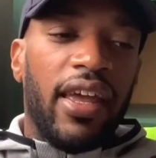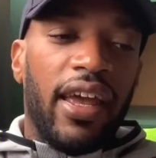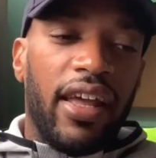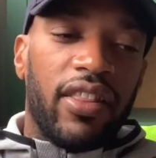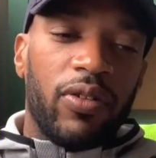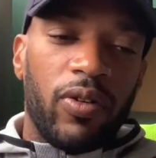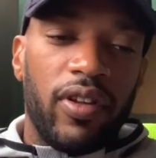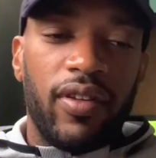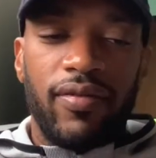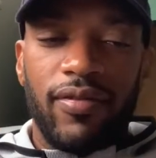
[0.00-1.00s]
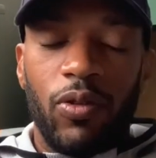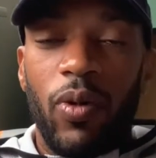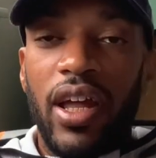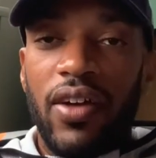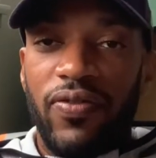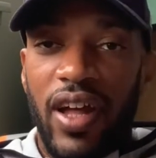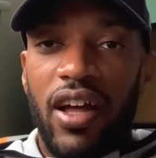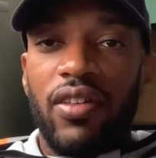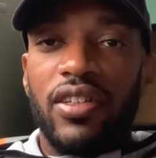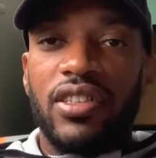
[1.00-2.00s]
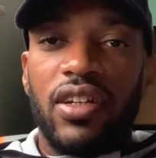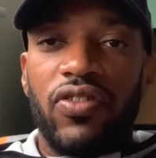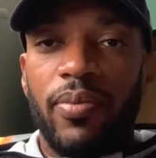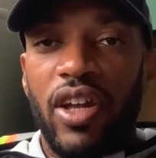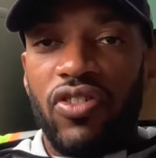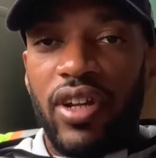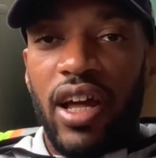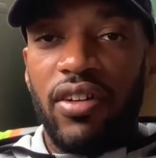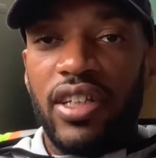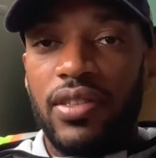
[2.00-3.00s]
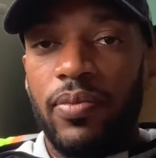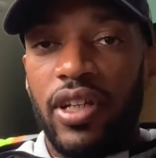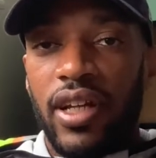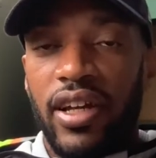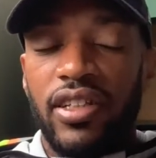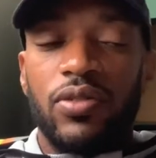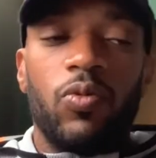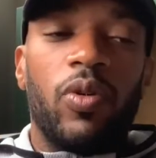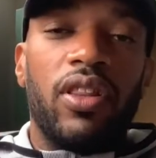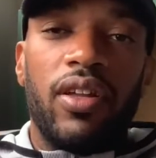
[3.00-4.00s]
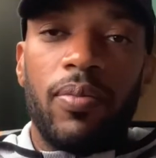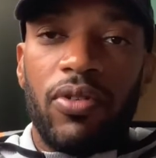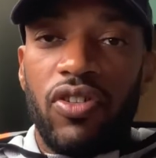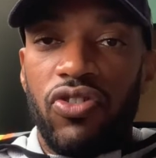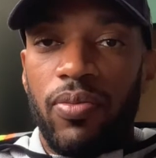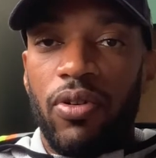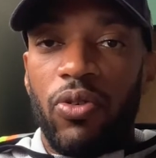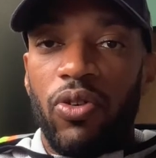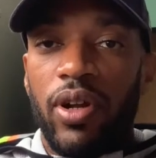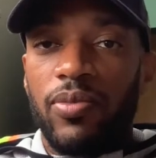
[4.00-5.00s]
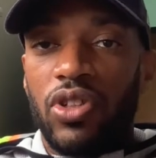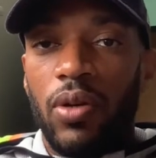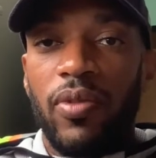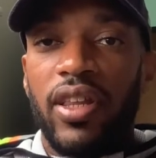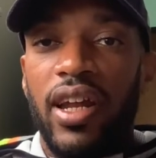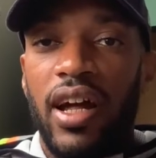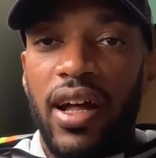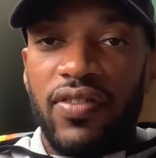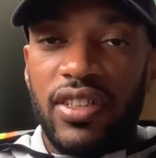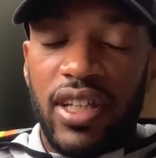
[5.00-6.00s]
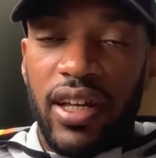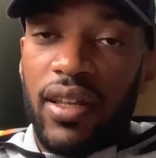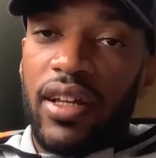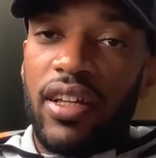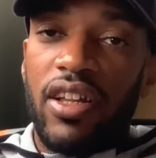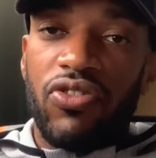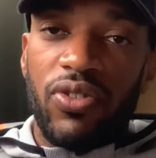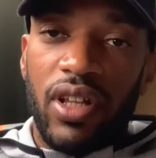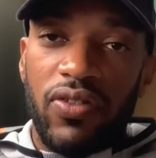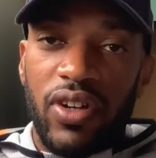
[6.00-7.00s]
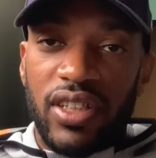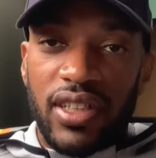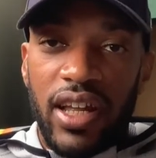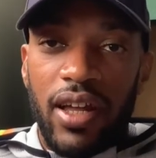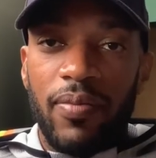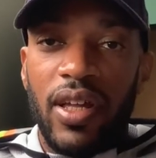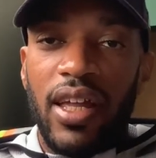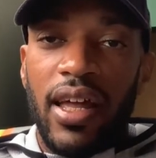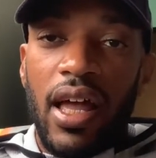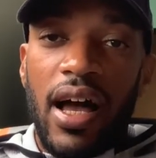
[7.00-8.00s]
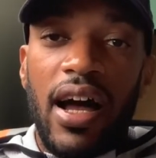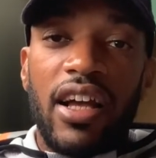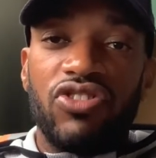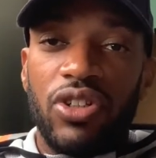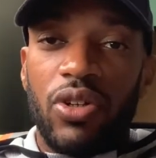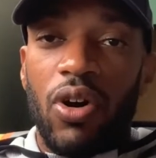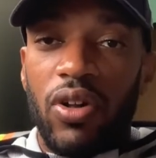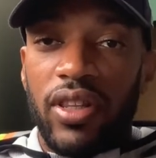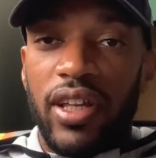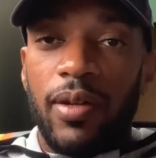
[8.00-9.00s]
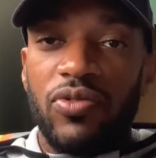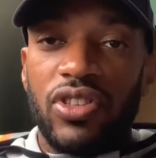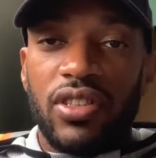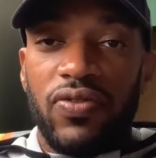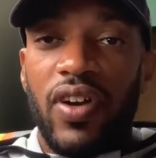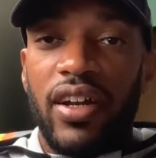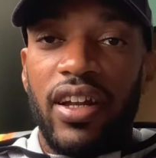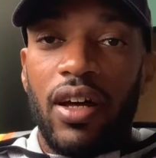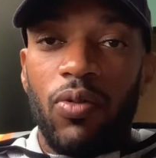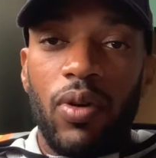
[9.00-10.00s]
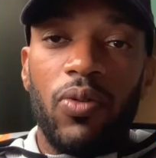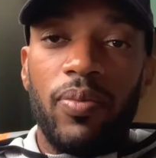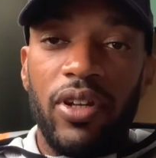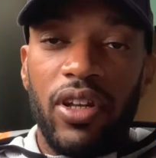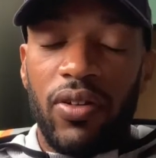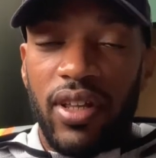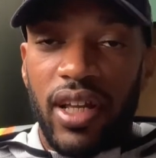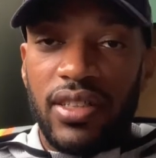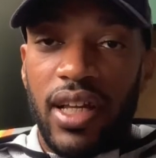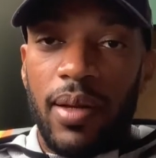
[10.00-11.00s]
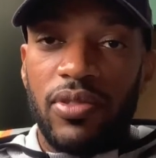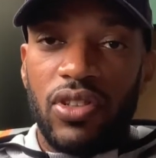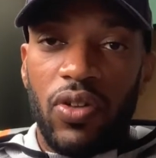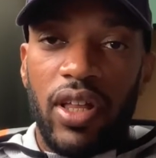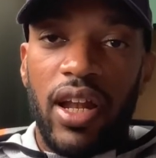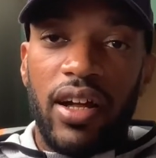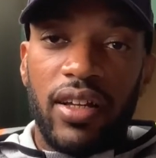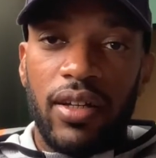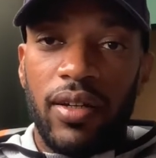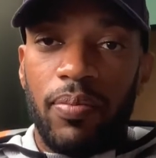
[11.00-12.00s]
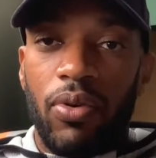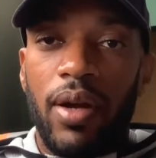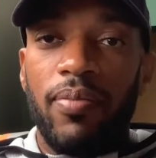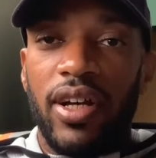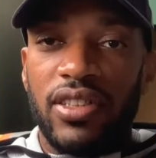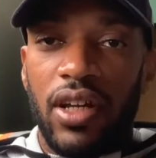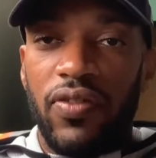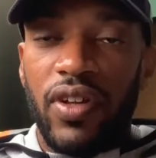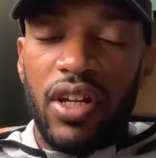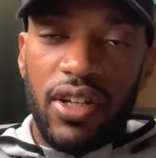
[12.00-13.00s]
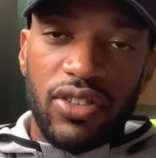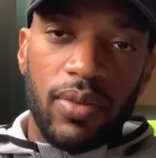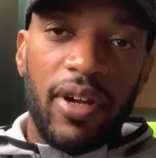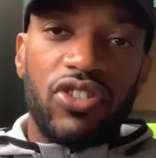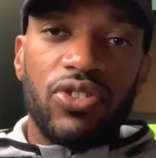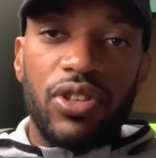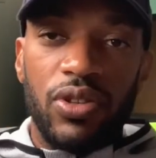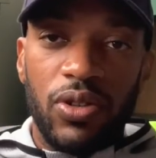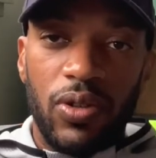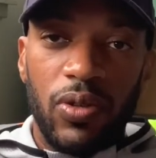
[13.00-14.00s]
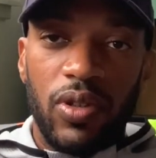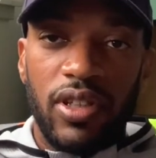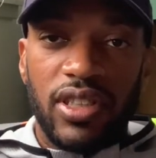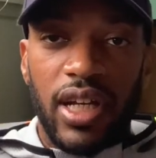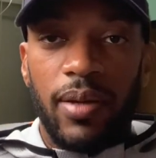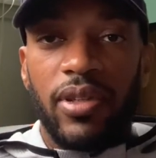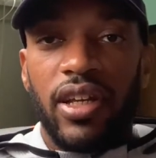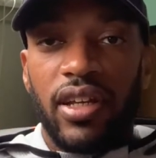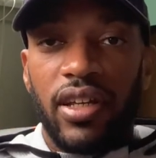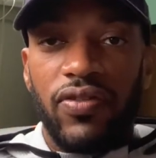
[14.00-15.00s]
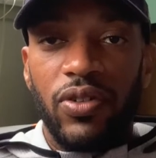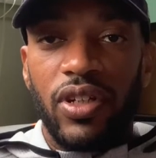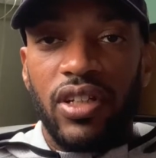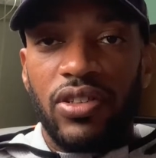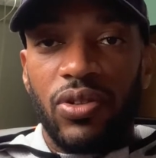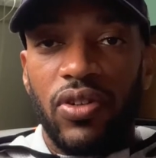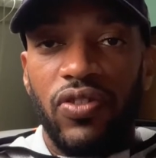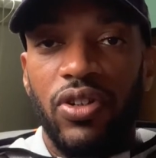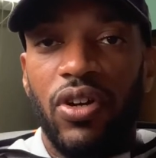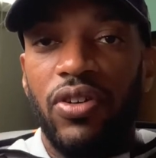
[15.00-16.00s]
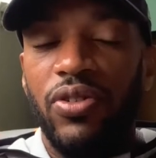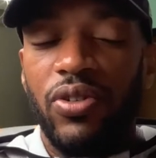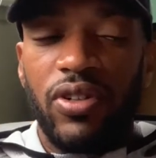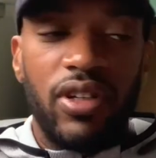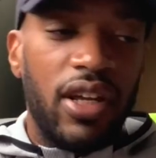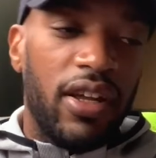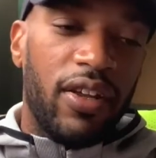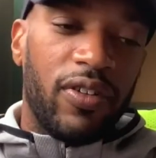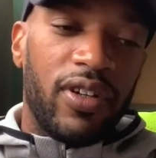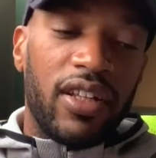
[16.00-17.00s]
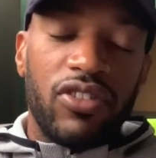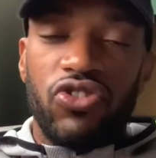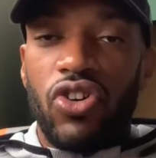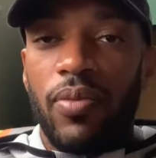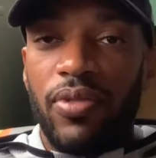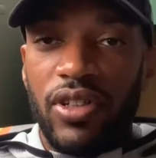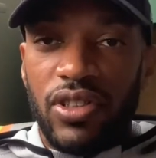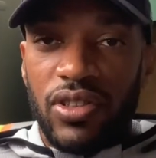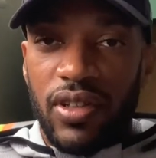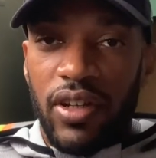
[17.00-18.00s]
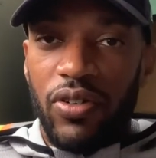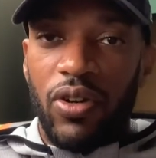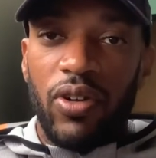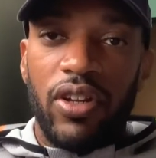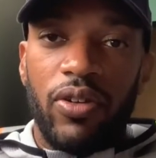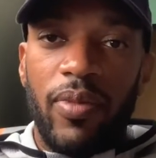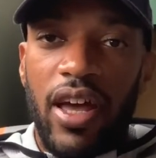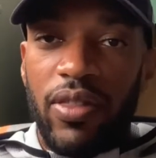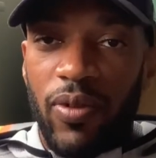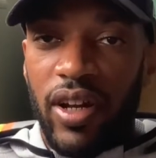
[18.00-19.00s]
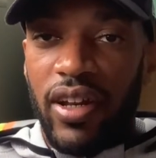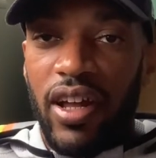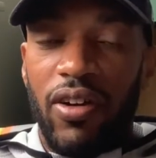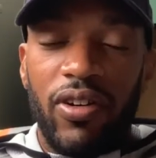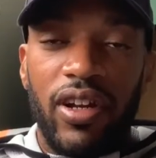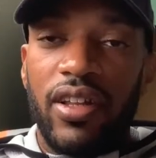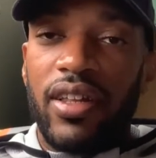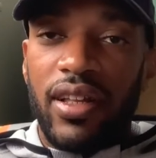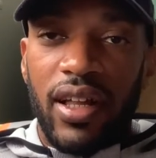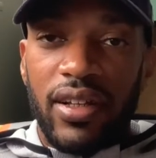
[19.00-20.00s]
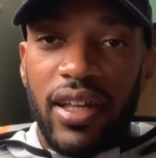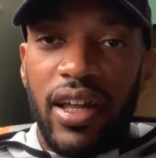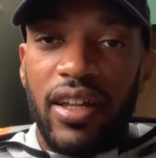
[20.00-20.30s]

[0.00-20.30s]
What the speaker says: And the way I found this information out is because when the apprenticeship program told me that I have to take like an entry level exam, I actually called them just to find out what would be on the exam so that I could prep myself. So make sure you do the same thing if you need to. If you know you're not the sharpest, in your math right now or anything like that,